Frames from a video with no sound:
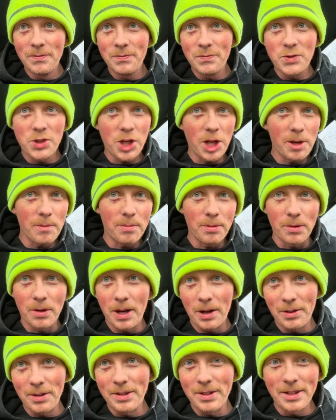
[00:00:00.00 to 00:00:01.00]
cheap or
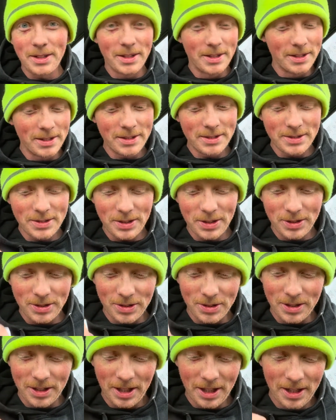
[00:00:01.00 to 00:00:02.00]
healthy
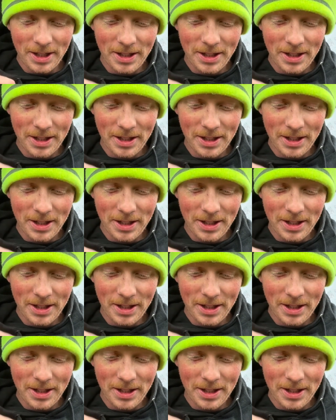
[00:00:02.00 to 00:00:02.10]
usually.